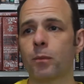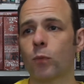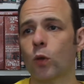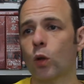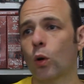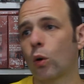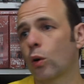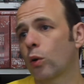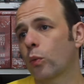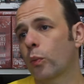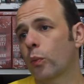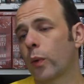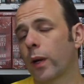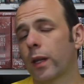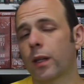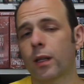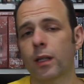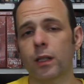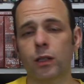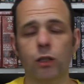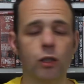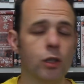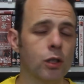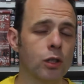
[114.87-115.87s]
or whether
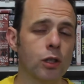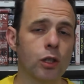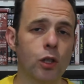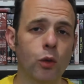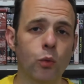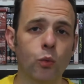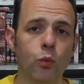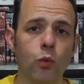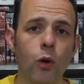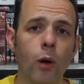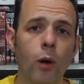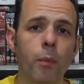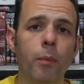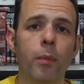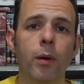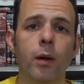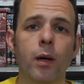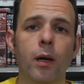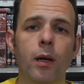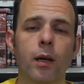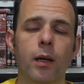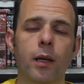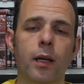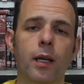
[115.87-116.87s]
it's just to rub
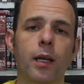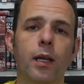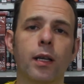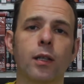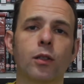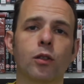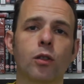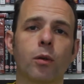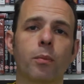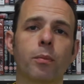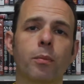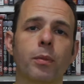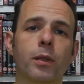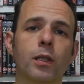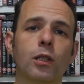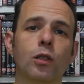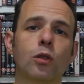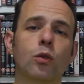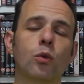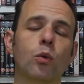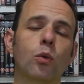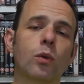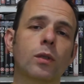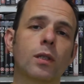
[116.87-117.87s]
somebody's
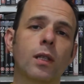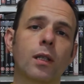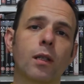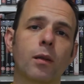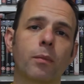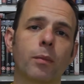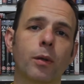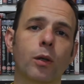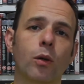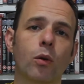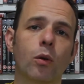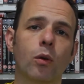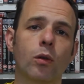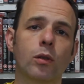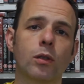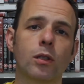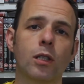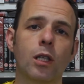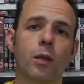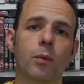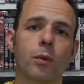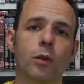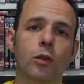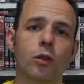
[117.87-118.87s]
nose in it because
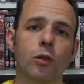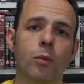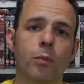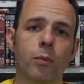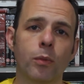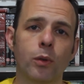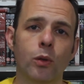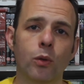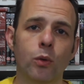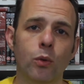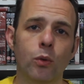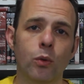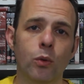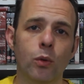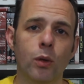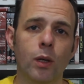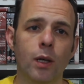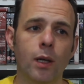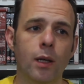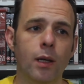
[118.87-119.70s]
they were someone who